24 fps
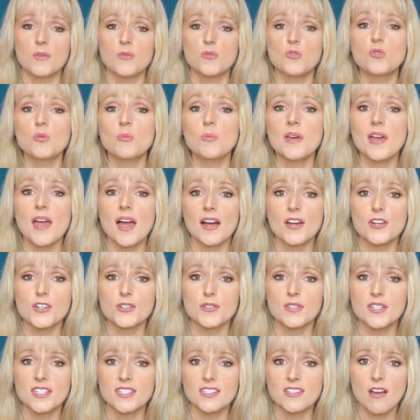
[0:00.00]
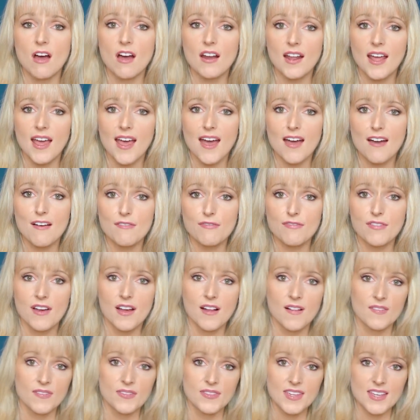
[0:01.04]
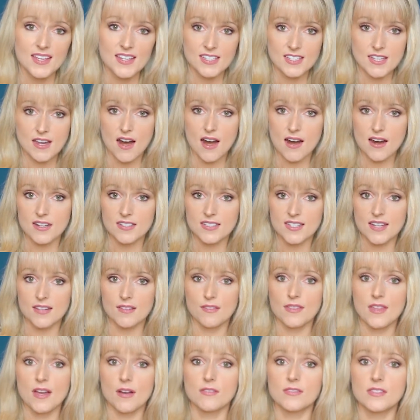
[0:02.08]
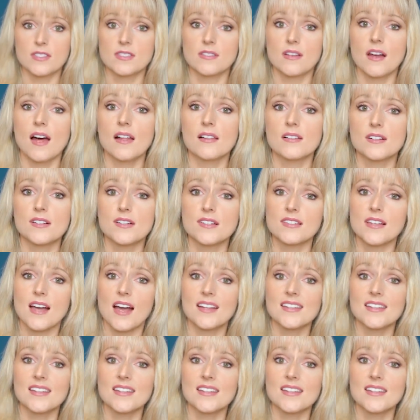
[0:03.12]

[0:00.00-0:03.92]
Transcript: you may actually not have the entire $10,000